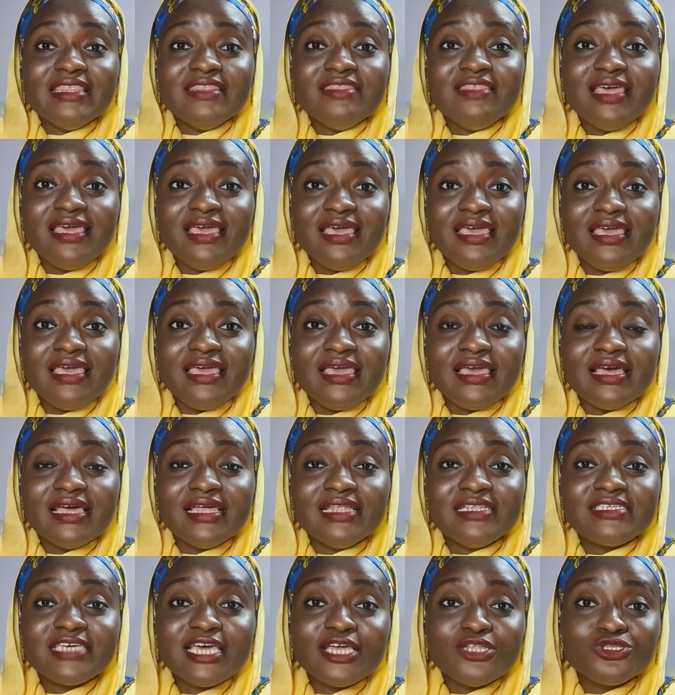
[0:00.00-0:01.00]
they
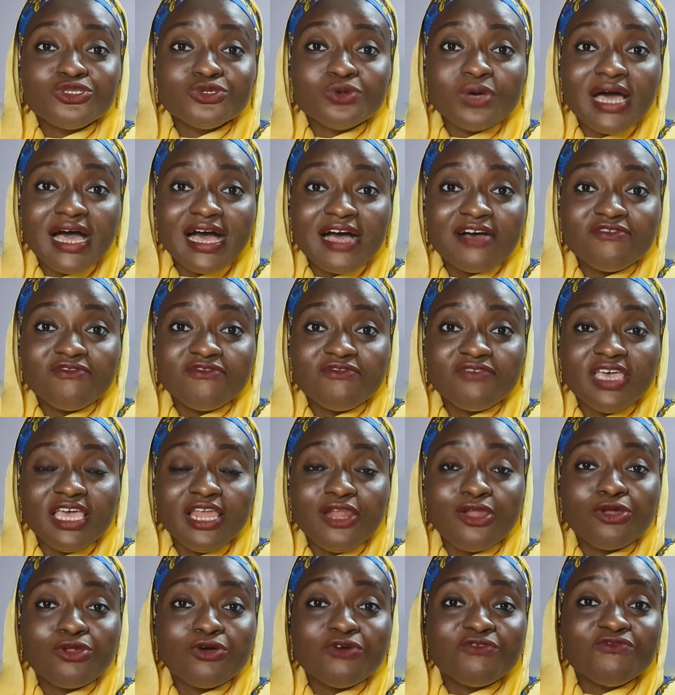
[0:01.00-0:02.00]
tend to have
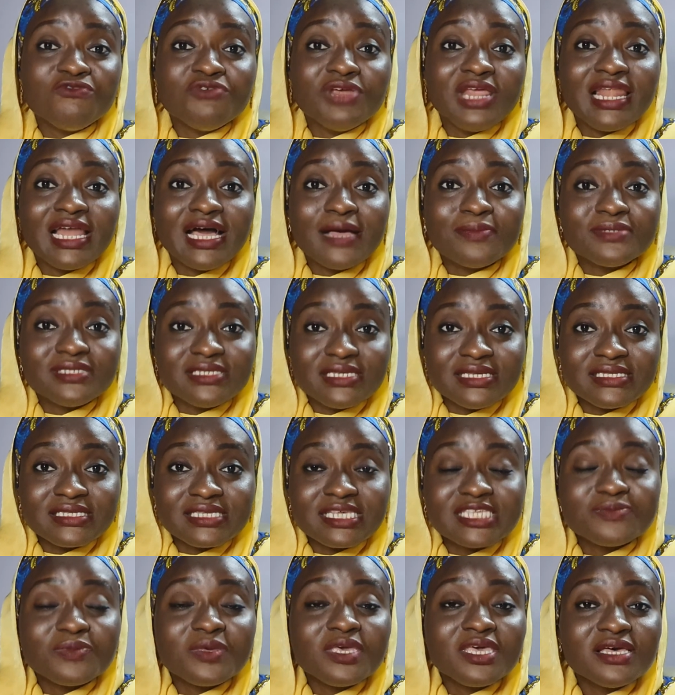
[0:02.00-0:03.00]
a lot of relapses
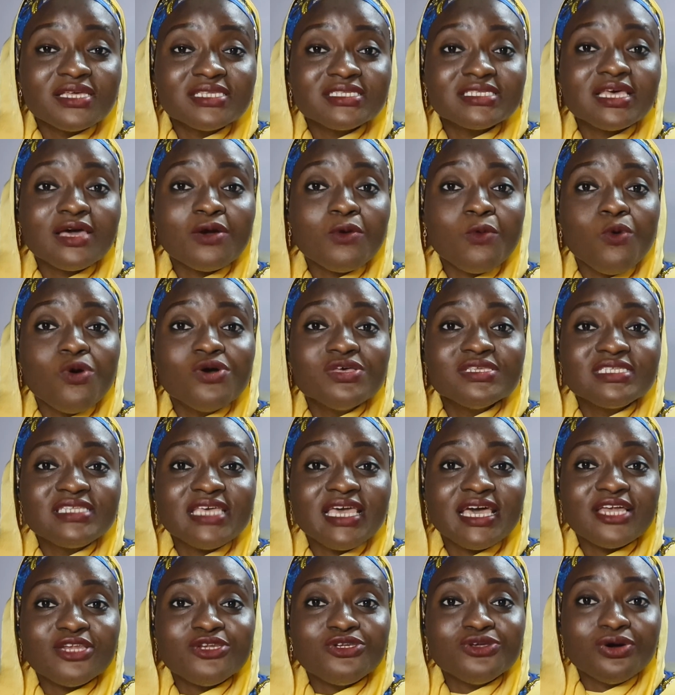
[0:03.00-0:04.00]
is because once
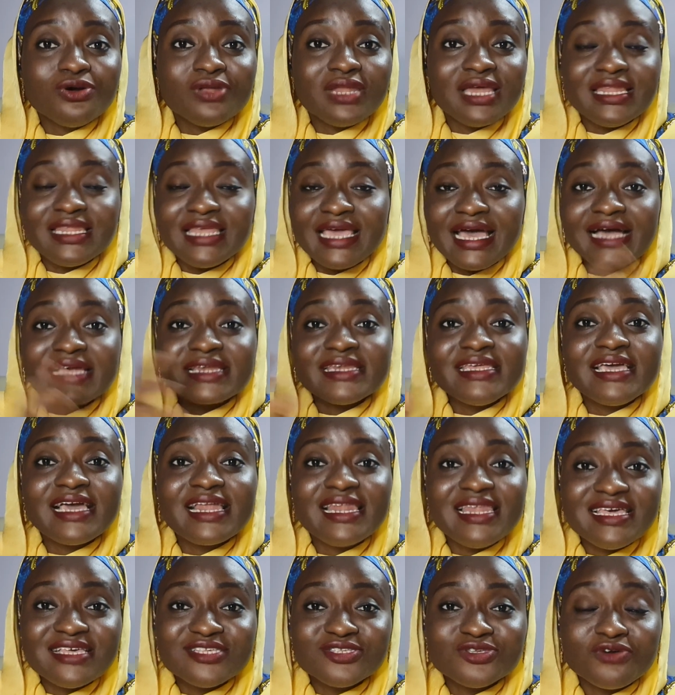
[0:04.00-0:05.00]
they are done and the acne
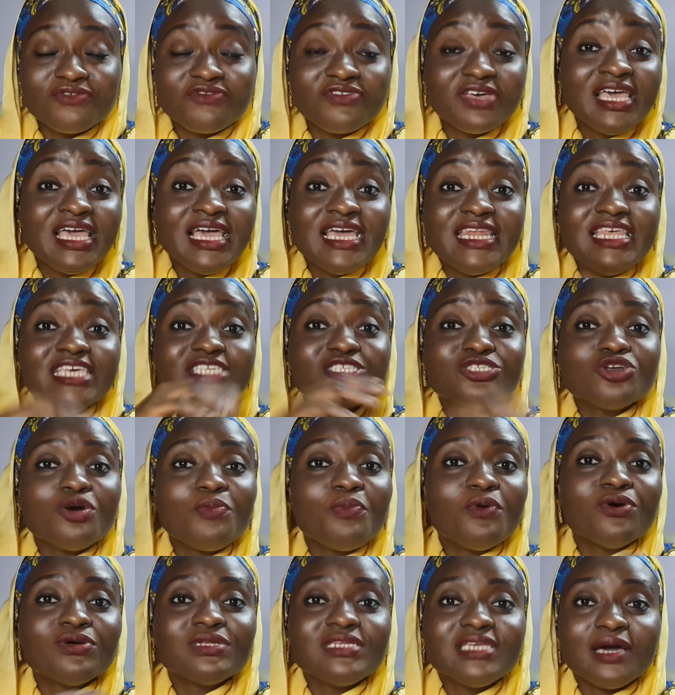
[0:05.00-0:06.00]
clears off, they
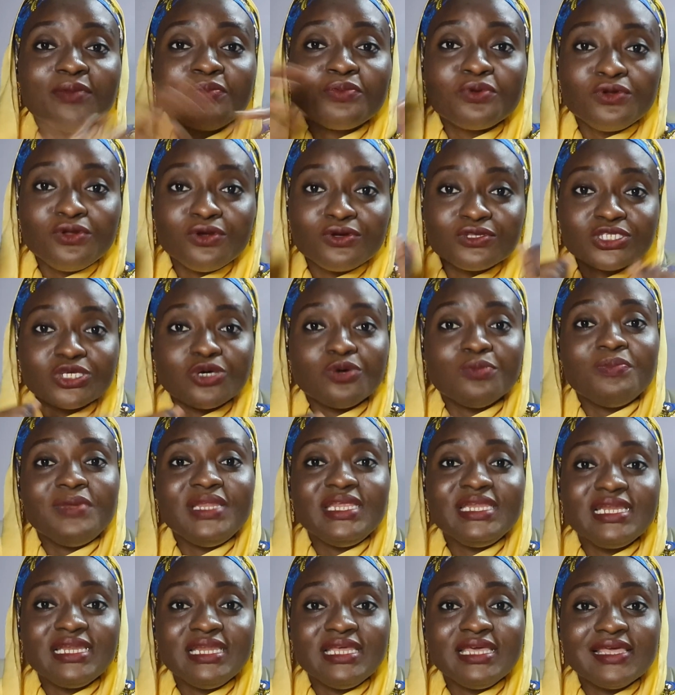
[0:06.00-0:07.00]
stop all their products
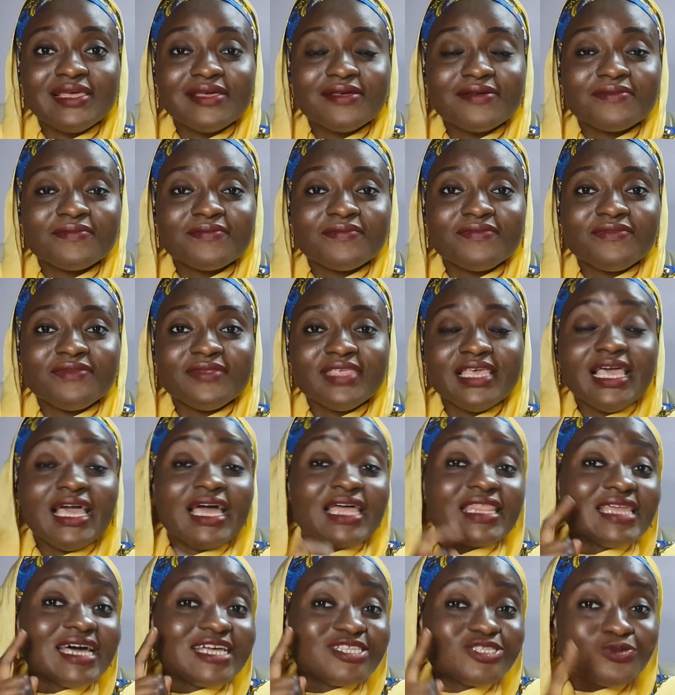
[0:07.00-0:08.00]
completely.
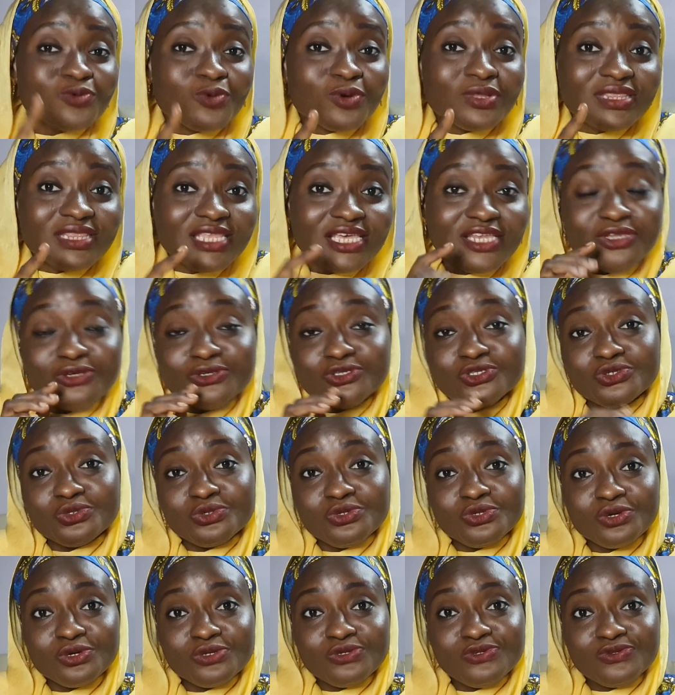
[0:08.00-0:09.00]
That's one thing you
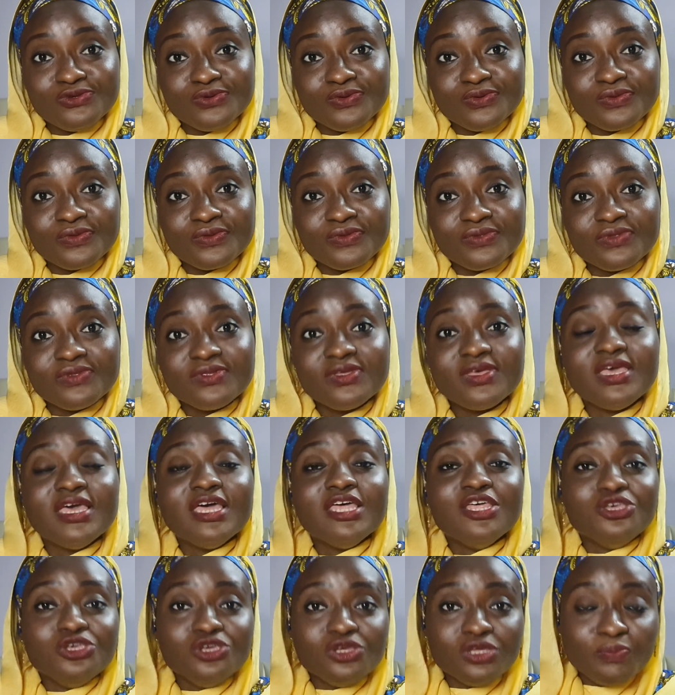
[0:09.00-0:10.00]
should not do.
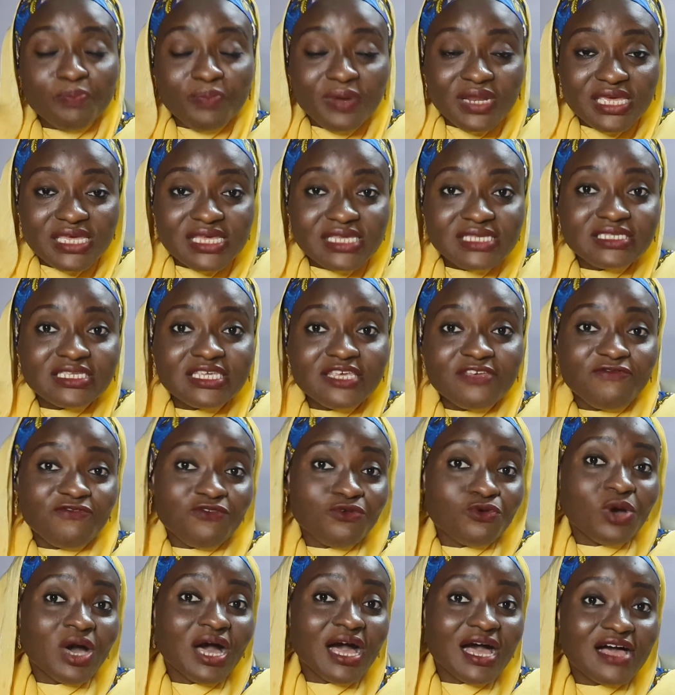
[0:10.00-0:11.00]
Please, if
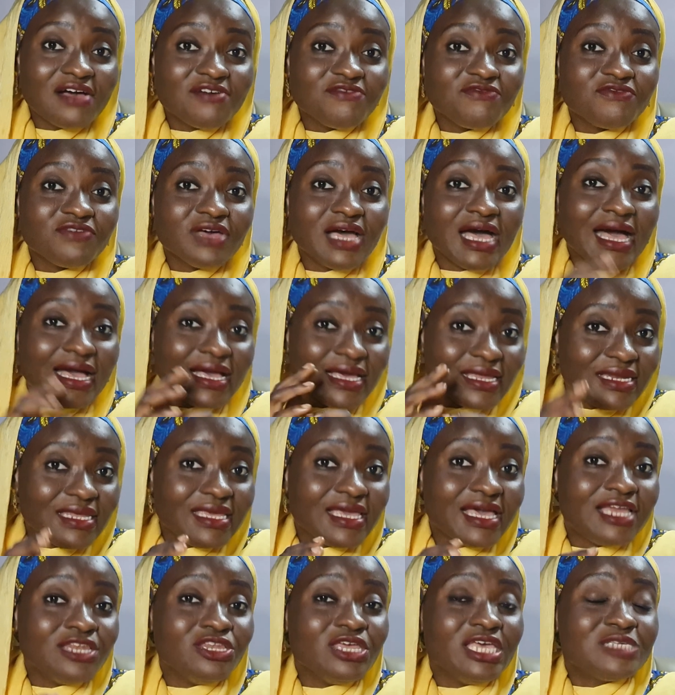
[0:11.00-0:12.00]
you have
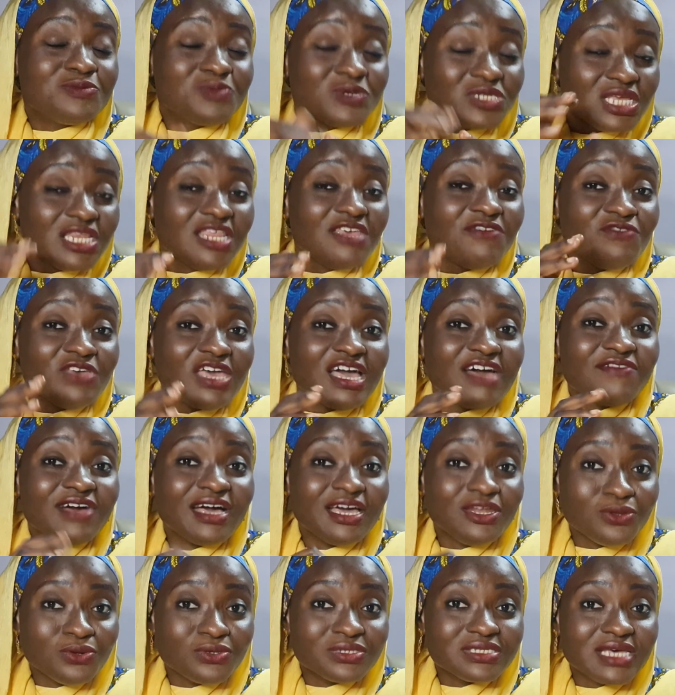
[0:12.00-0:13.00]
acne, and especially if you have
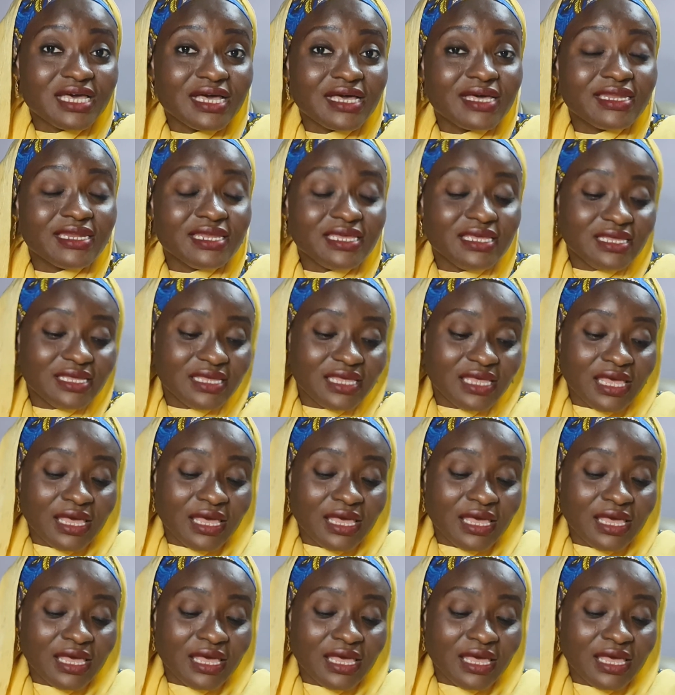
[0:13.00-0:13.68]
adult acne,